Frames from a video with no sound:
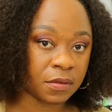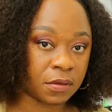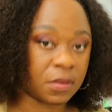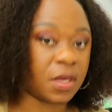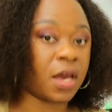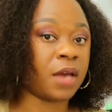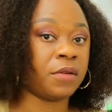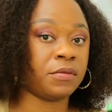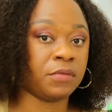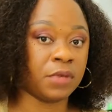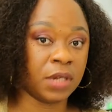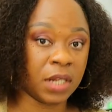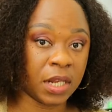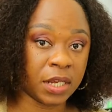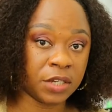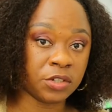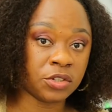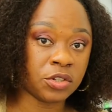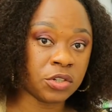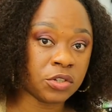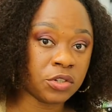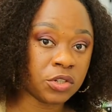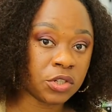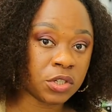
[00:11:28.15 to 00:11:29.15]
that
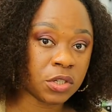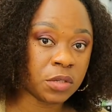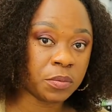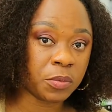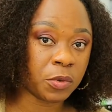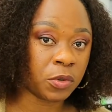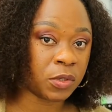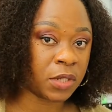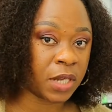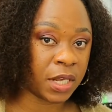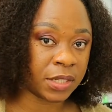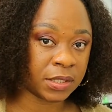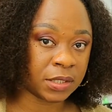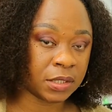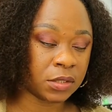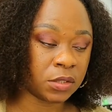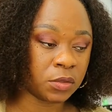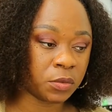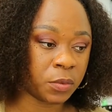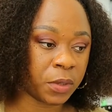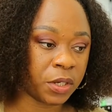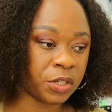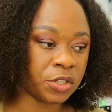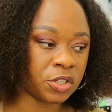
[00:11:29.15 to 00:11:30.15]
relationship or that
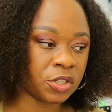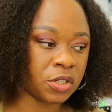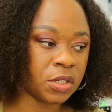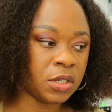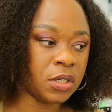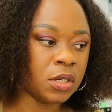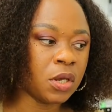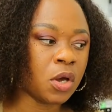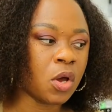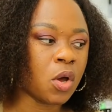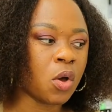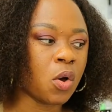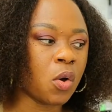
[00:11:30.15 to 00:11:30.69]
situation?